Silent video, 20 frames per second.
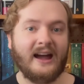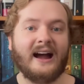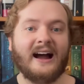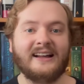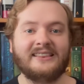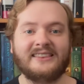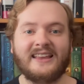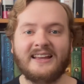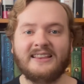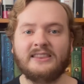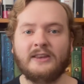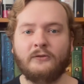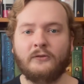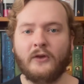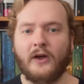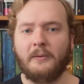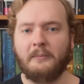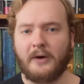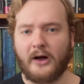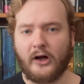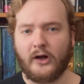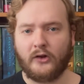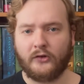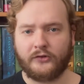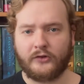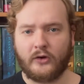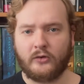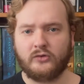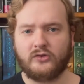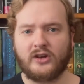I think the film
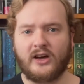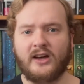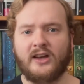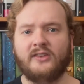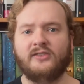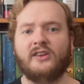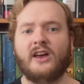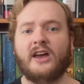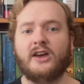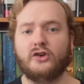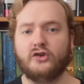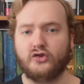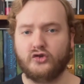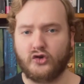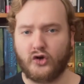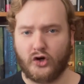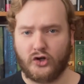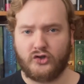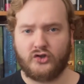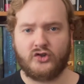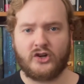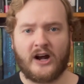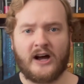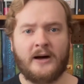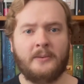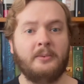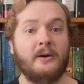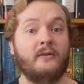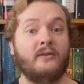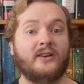also does a good
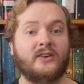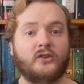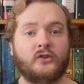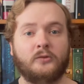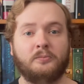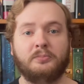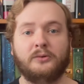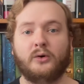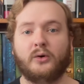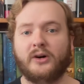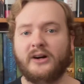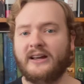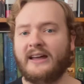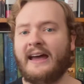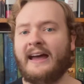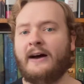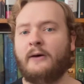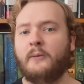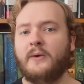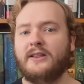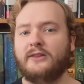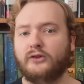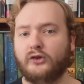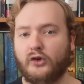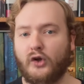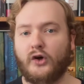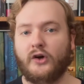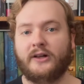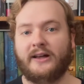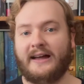job of exploring how we
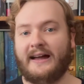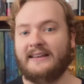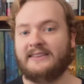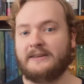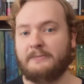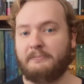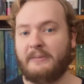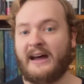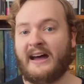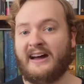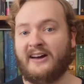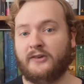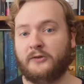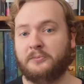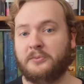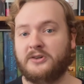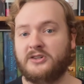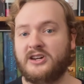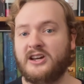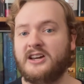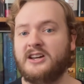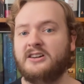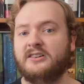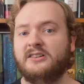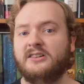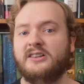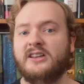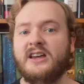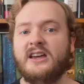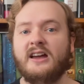look at the past,
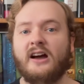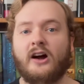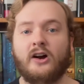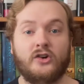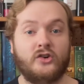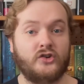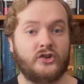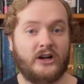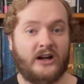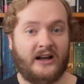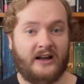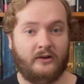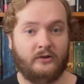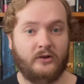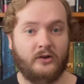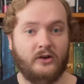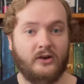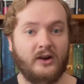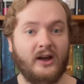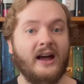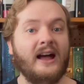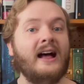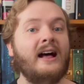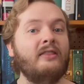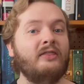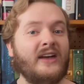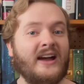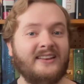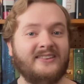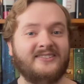particularly our childhood.
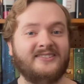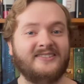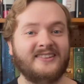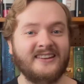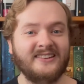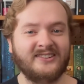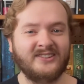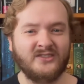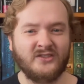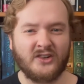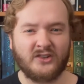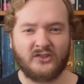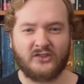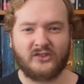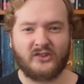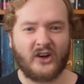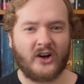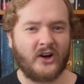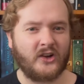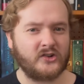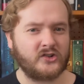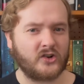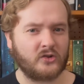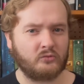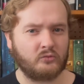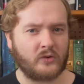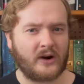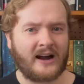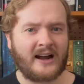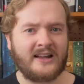That sense of nostalgia
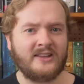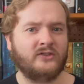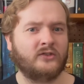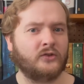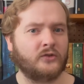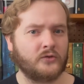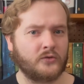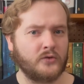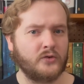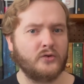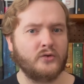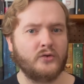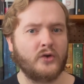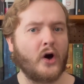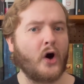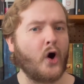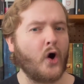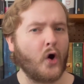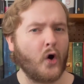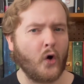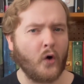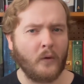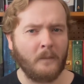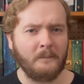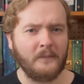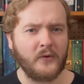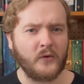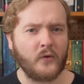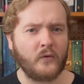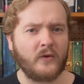rides through the whole
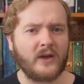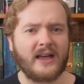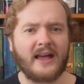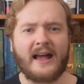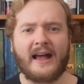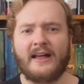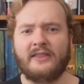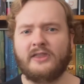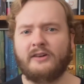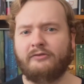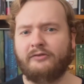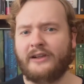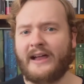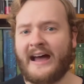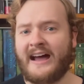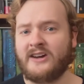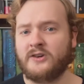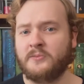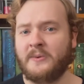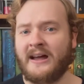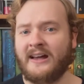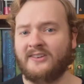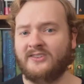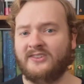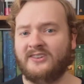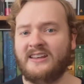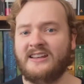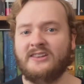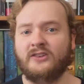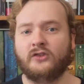movie, and the flashback
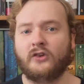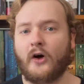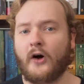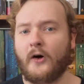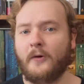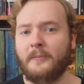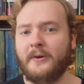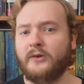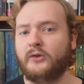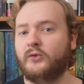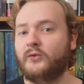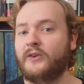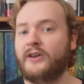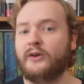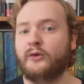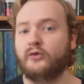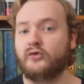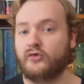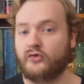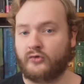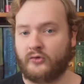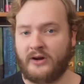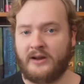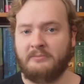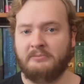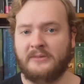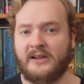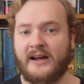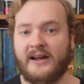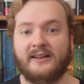scenes almost feel
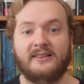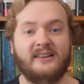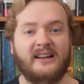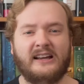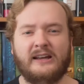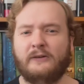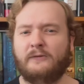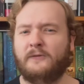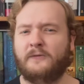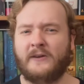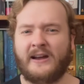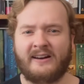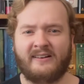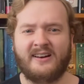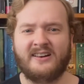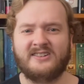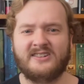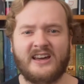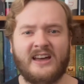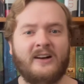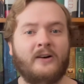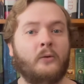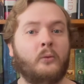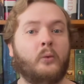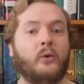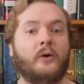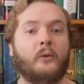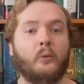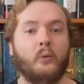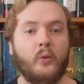dreamlike, like a fairy tale
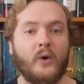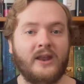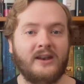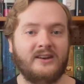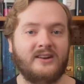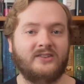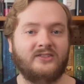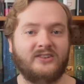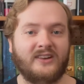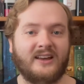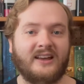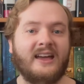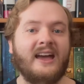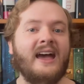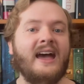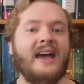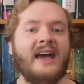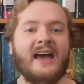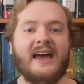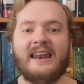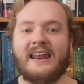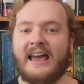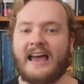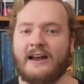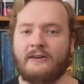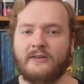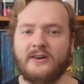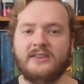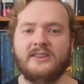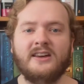we're witnessing, and
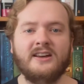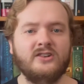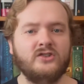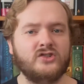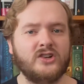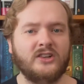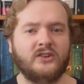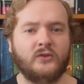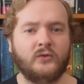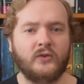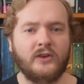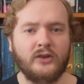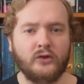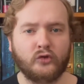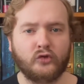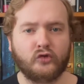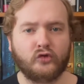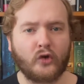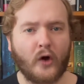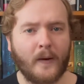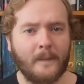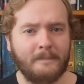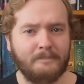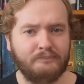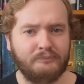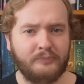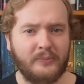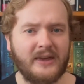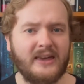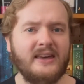everything just feels so
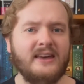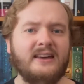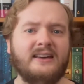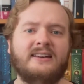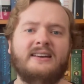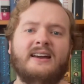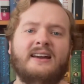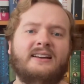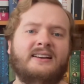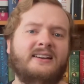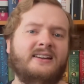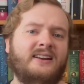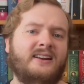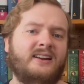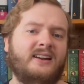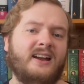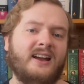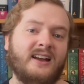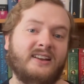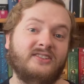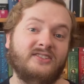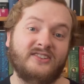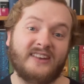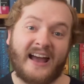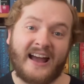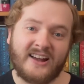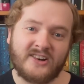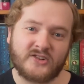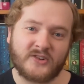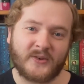big and
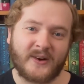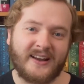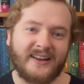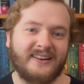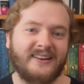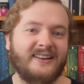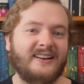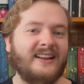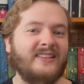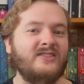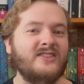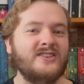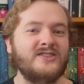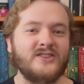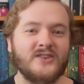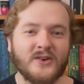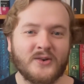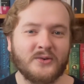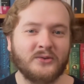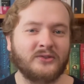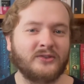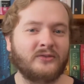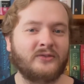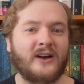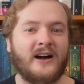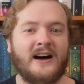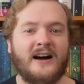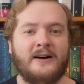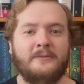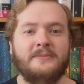exaggerated, and the use of
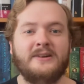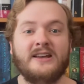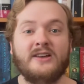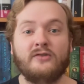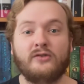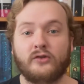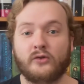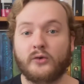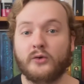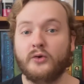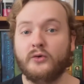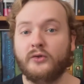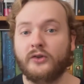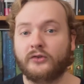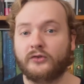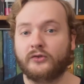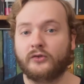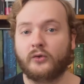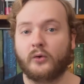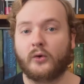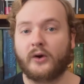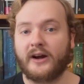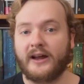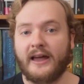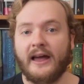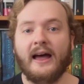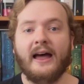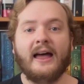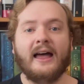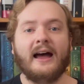comedy through the
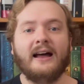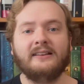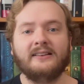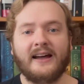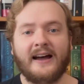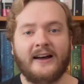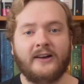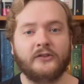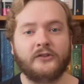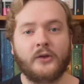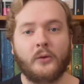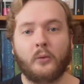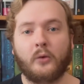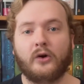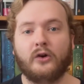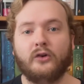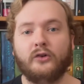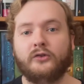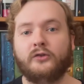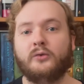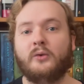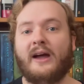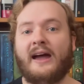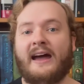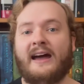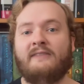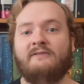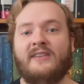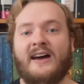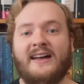story allows the world to
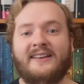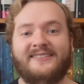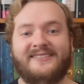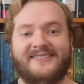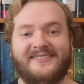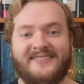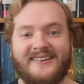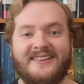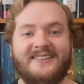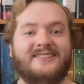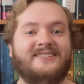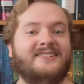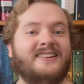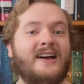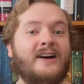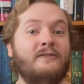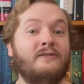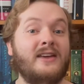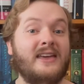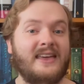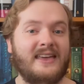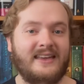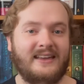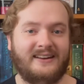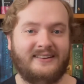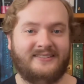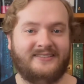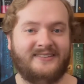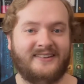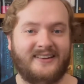have that sense of
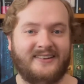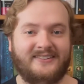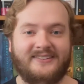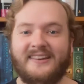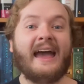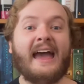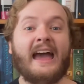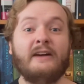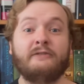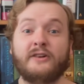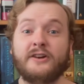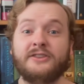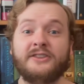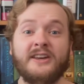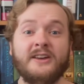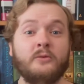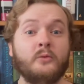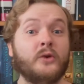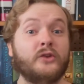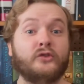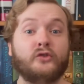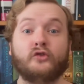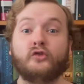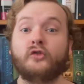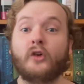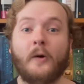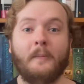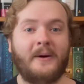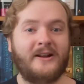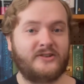innocence. Everything was
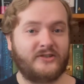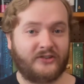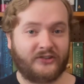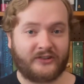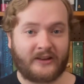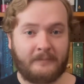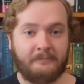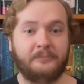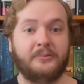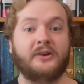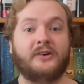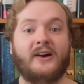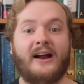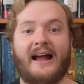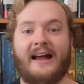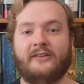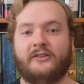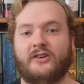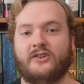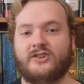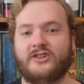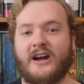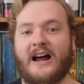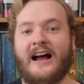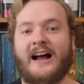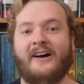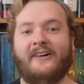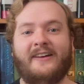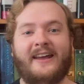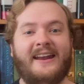so much simpler as a
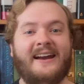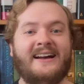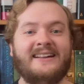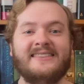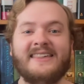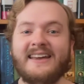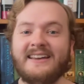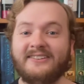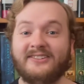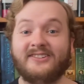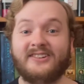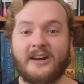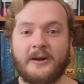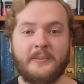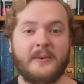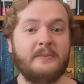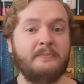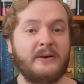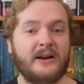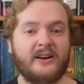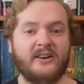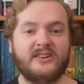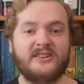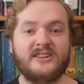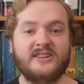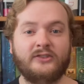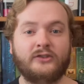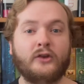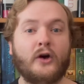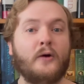child, and I think Cinema
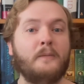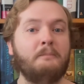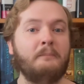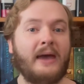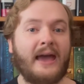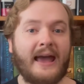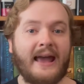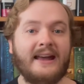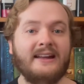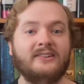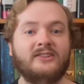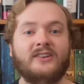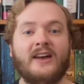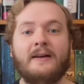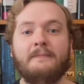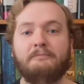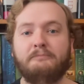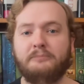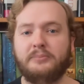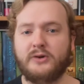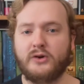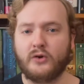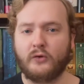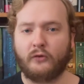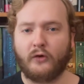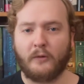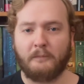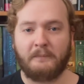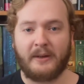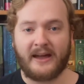Paradiso paints a
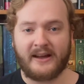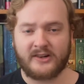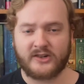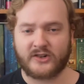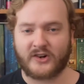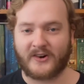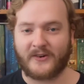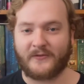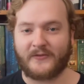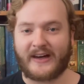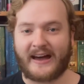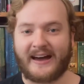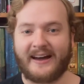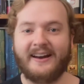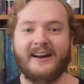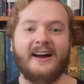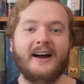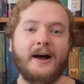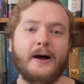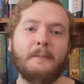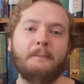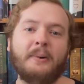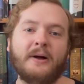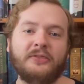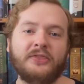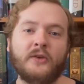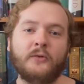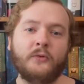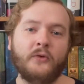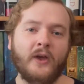beautiful picture of that.
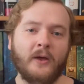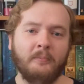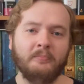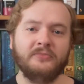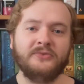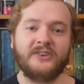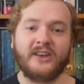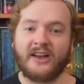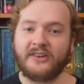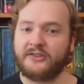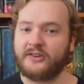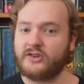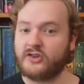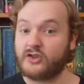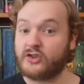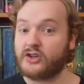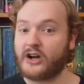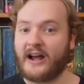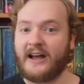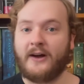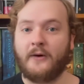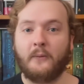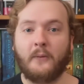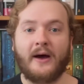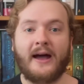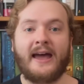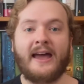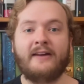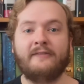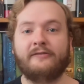But the film doesn't shy
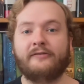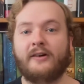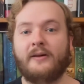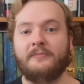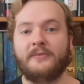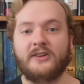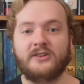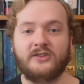away from the